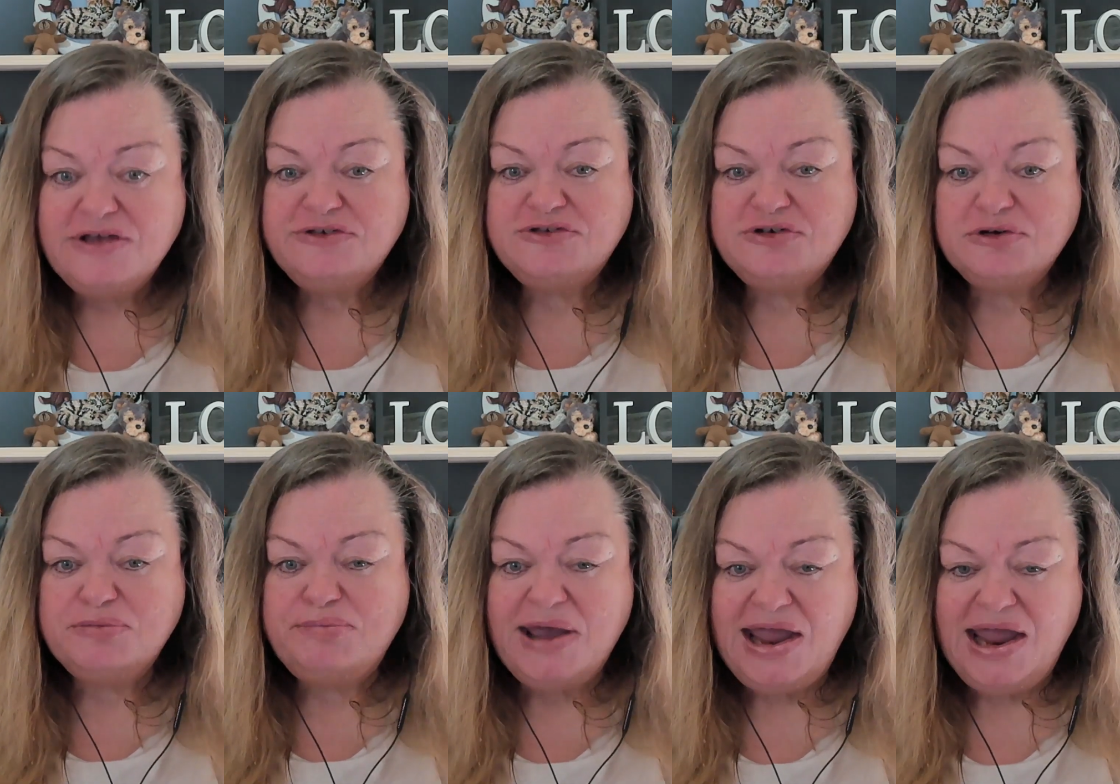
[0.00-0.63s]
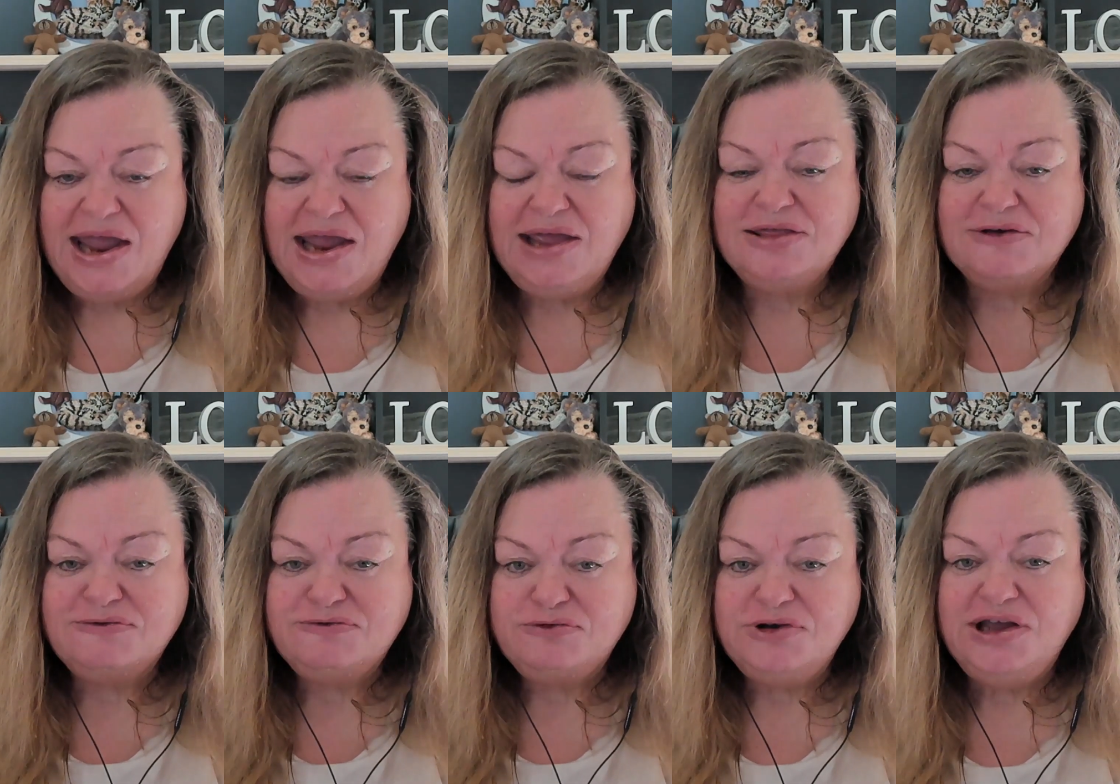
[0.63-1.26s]
So pay
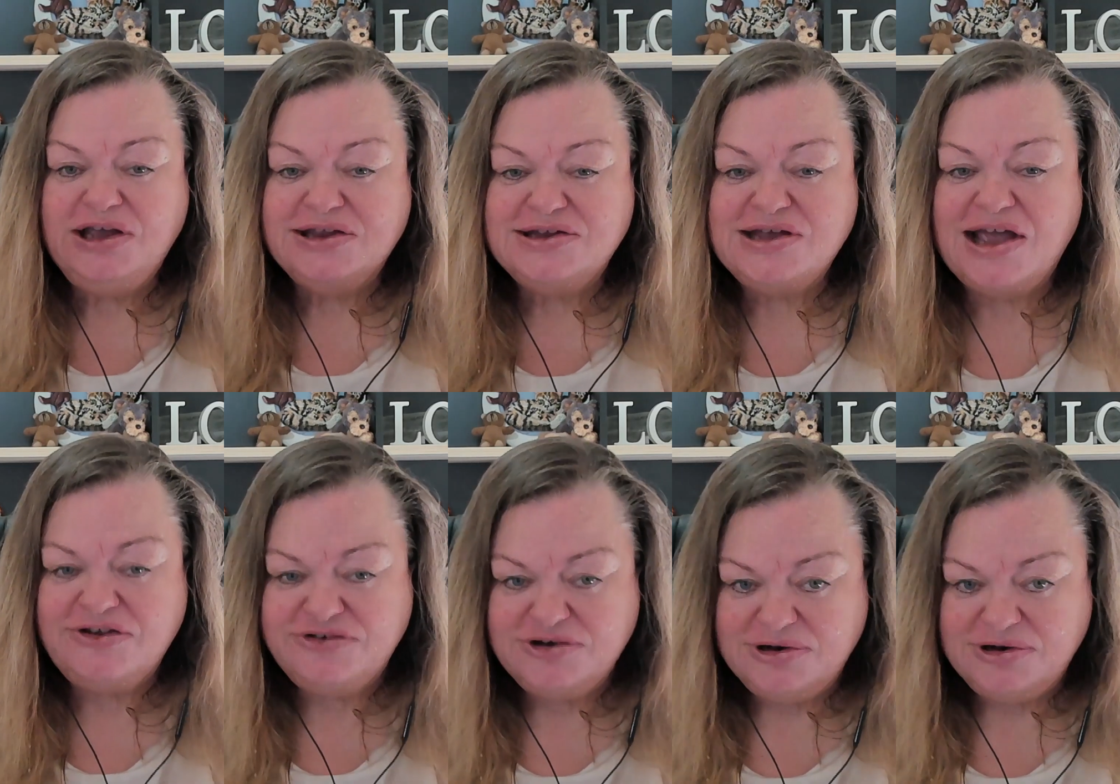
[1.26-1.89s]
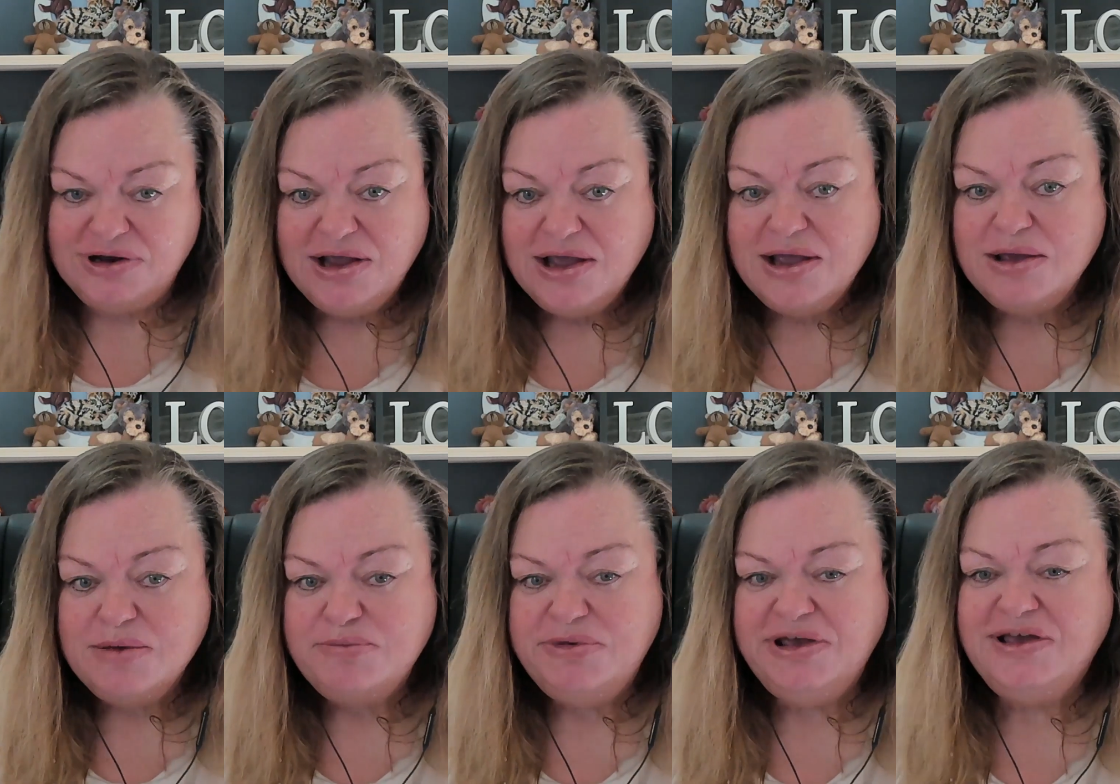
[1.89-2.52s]
the freak attention
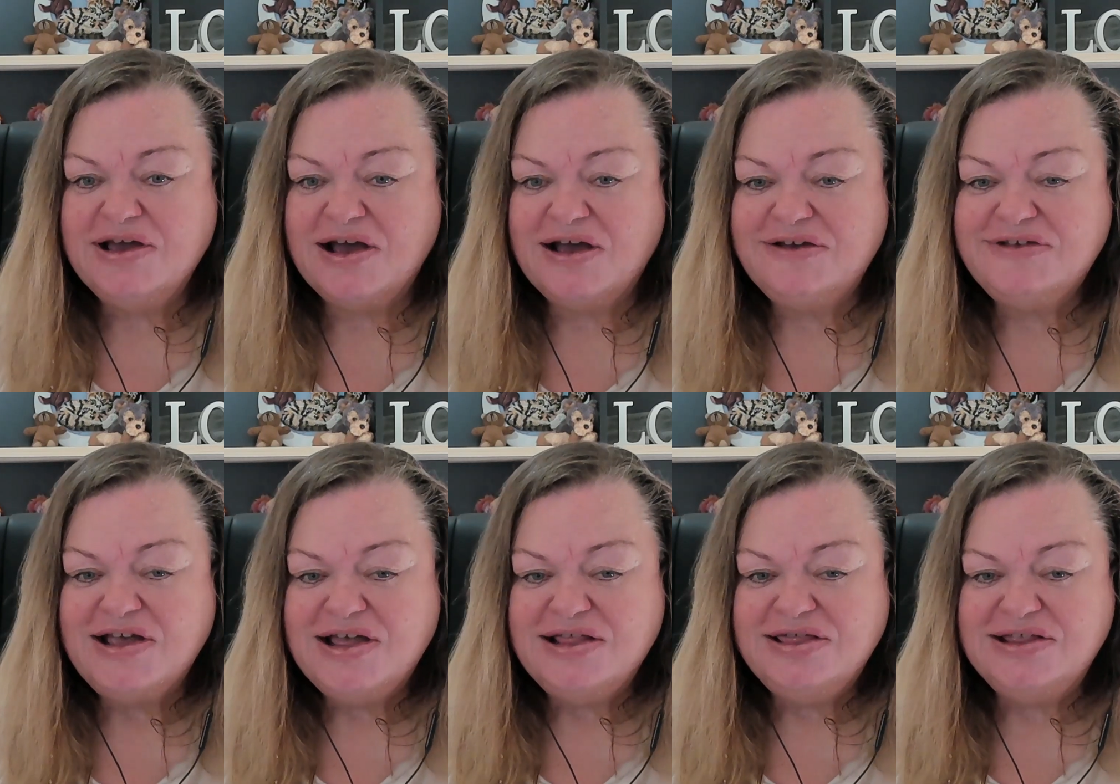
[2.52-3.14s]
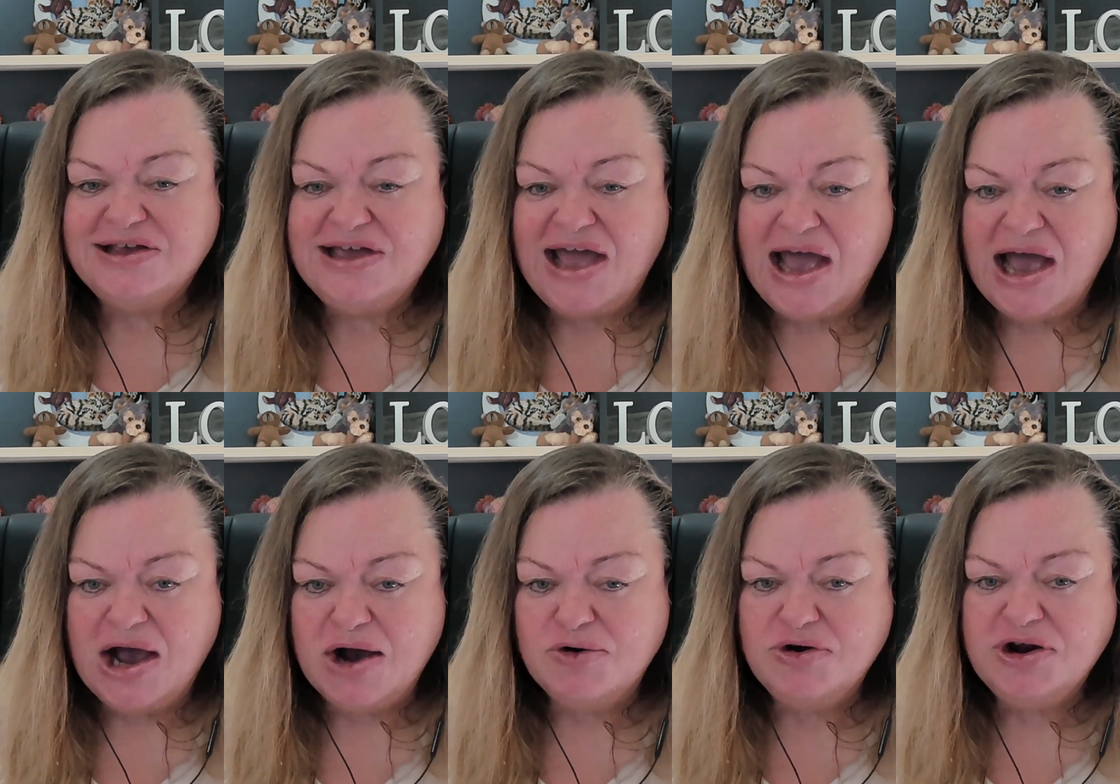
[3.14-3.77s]
because the
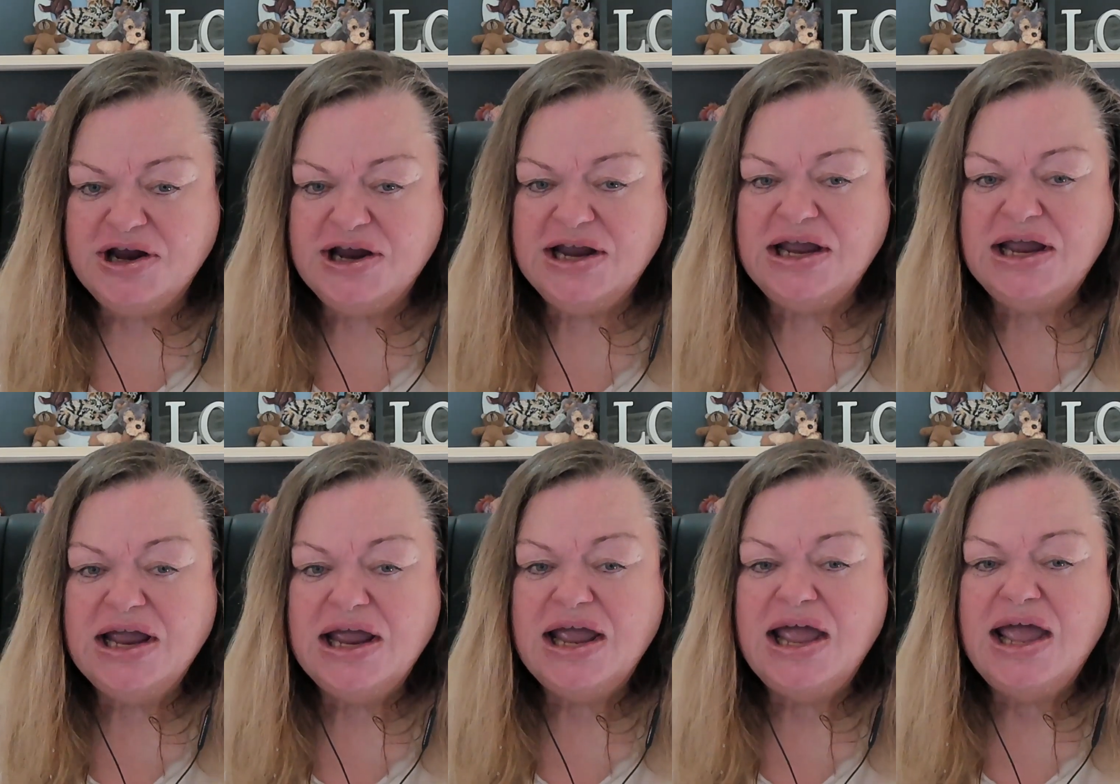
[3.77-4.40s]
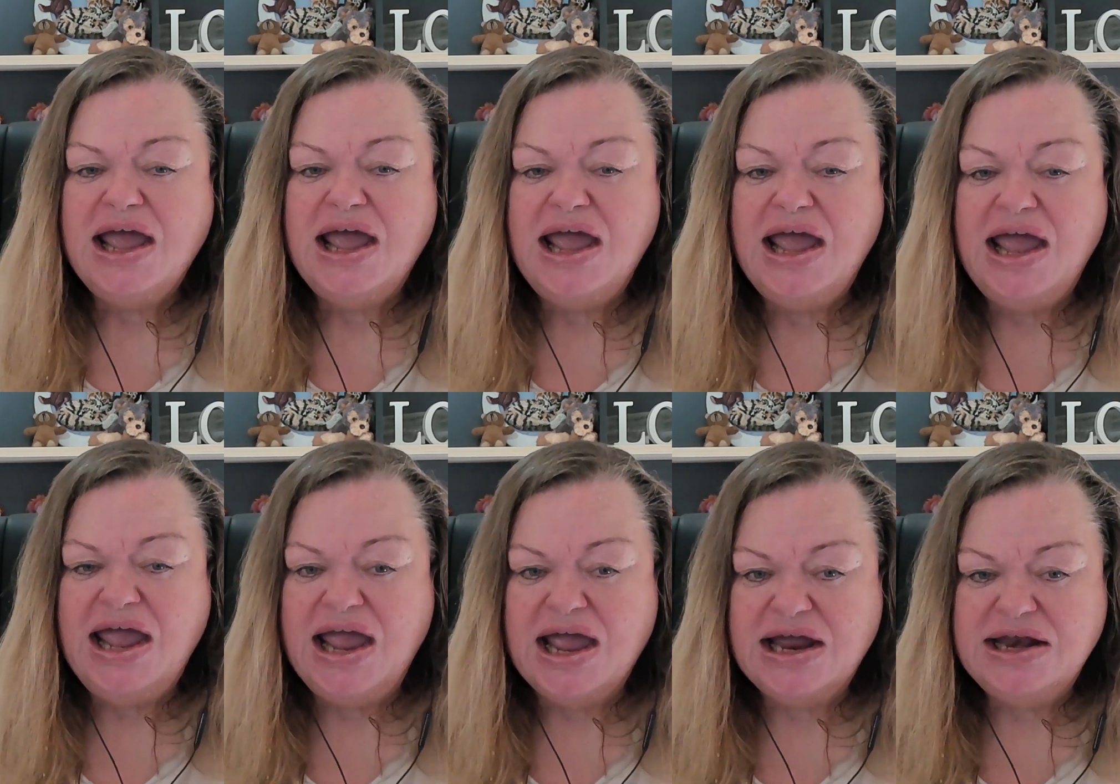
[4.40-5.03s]
cowering
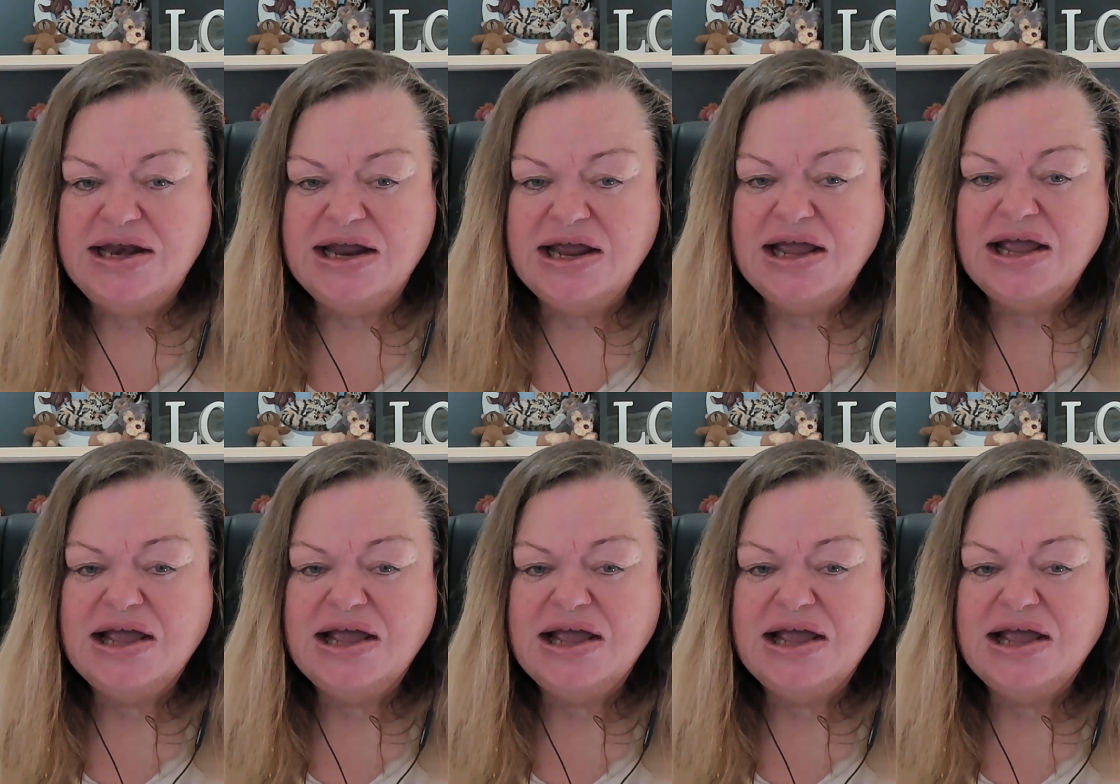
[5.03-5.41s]
and